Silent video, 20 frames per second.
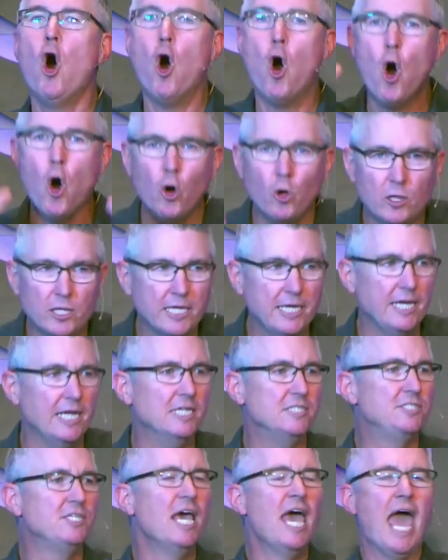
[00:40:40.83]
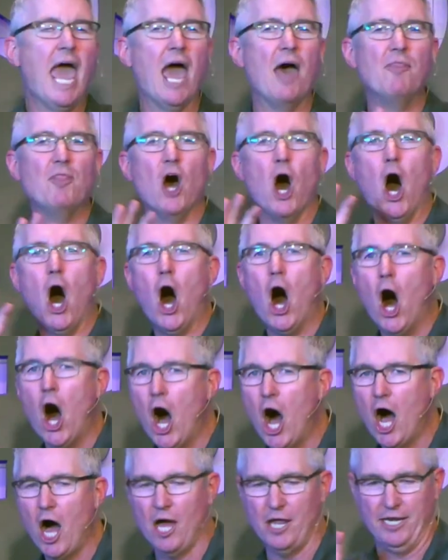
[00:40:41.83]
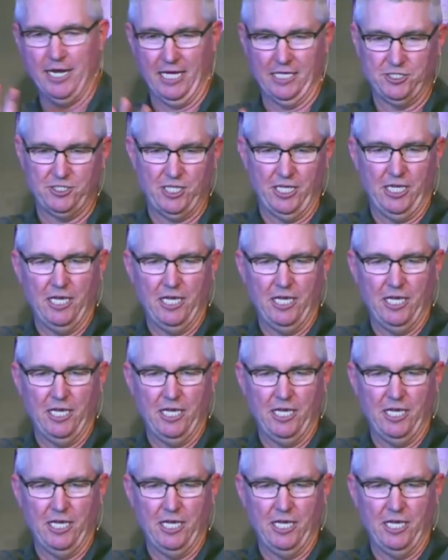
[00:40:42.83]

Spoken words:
holiness and the awe-ness,